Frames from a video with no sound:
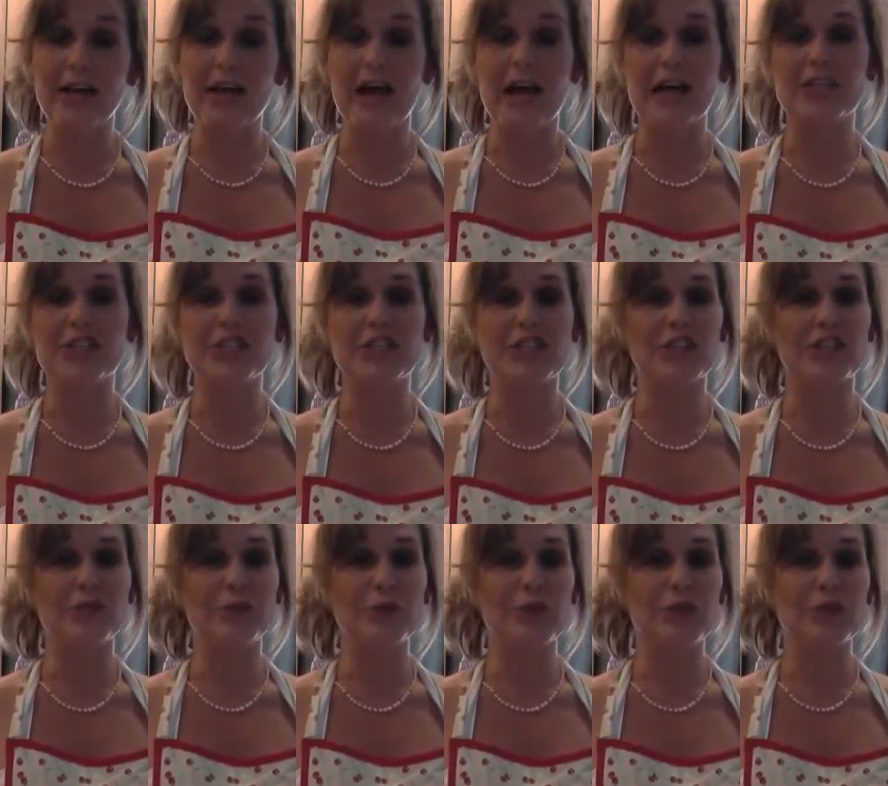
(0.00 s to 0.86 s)
I
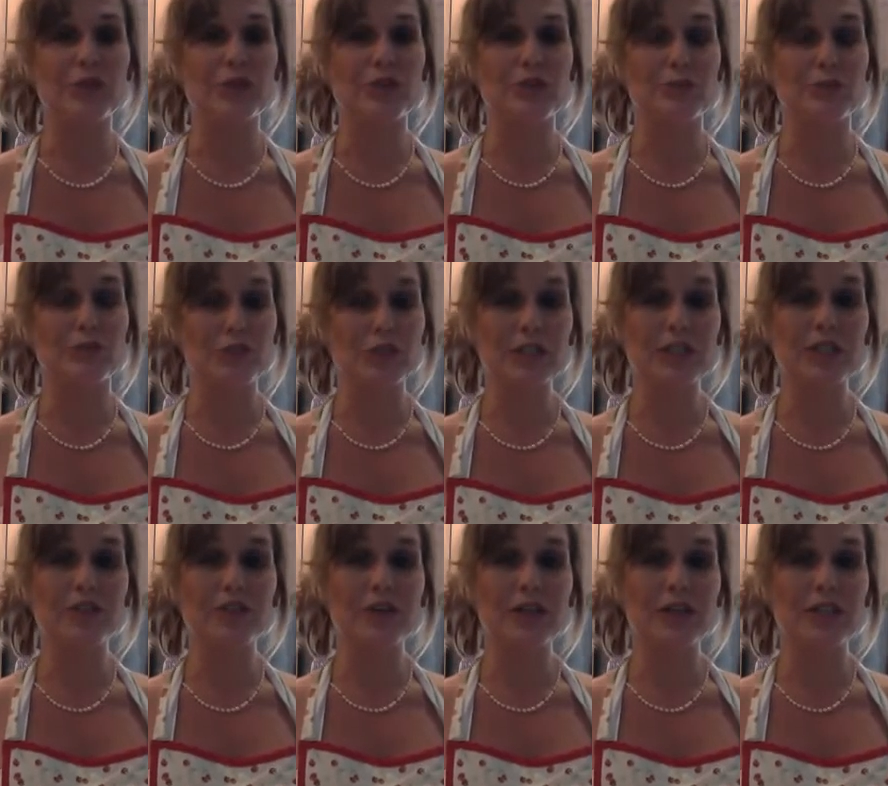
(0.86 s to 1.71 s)
shared with you some really
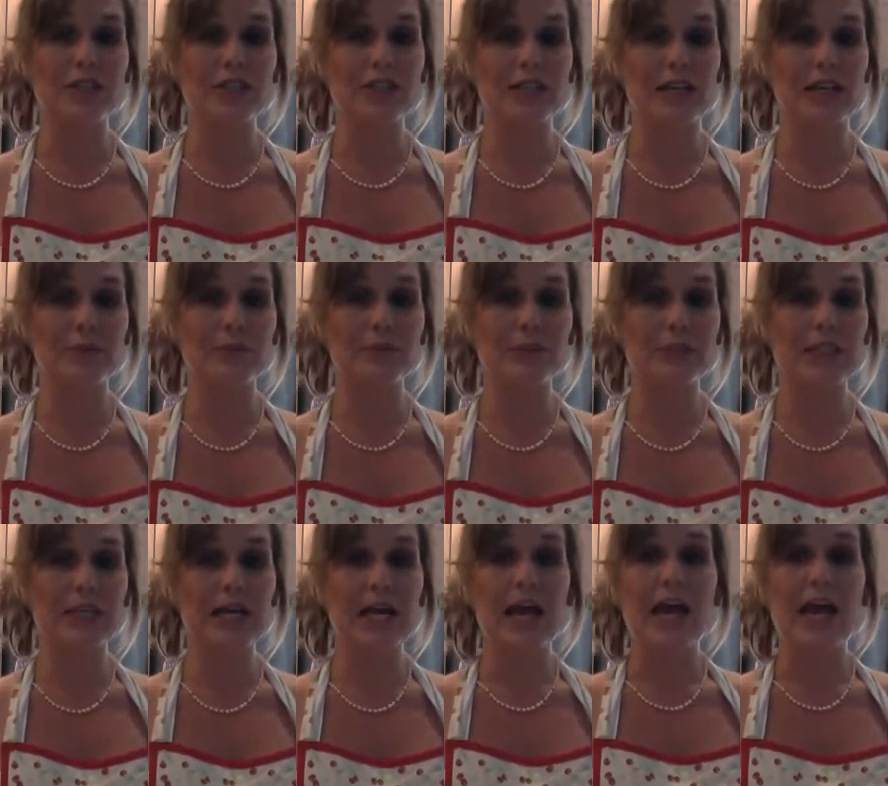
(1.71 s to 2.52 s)
great tips